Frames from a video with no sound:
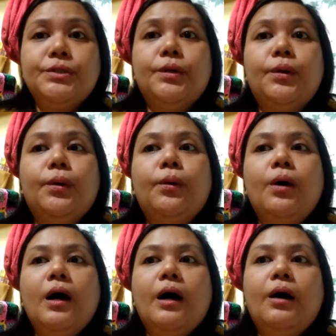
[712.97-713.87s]
So
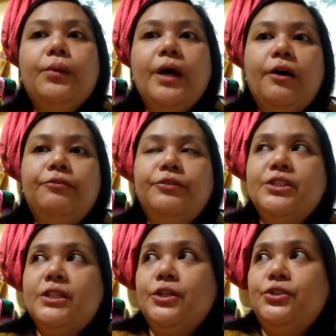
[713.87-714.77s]
we have
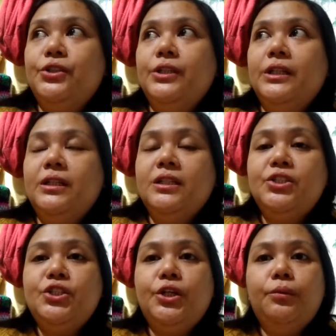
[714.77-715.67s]
rescheduled it
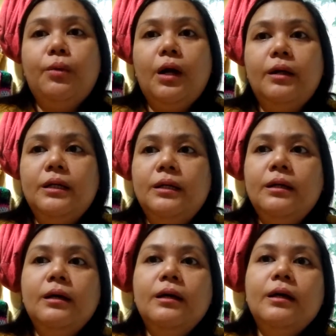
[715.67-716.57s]
this
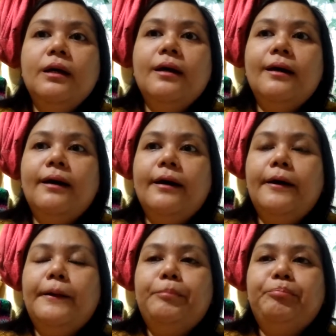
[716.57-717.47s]
January,
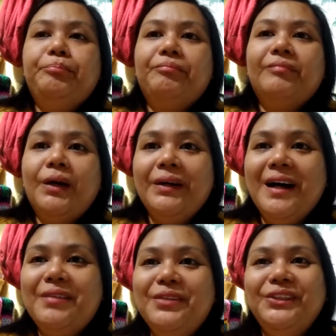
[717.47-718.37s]
and now I
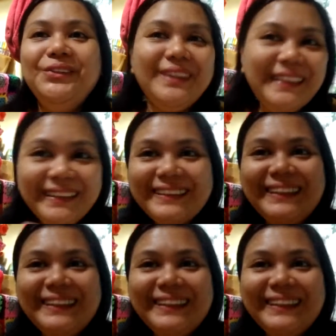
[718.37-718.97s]
have a new teeth.